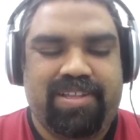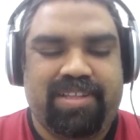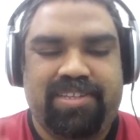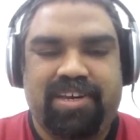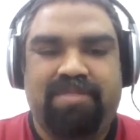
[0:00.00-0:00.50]

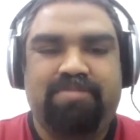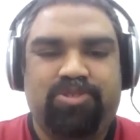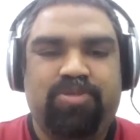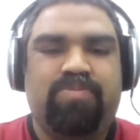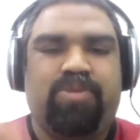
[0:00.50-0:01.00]
the term
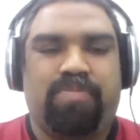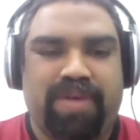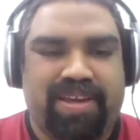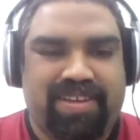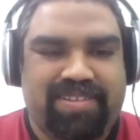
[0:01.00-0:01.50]

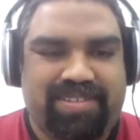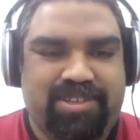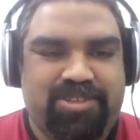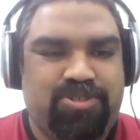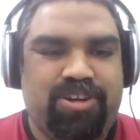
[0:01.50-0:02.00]
Zoombombing,
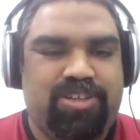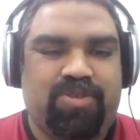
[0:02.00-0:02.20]
just curious,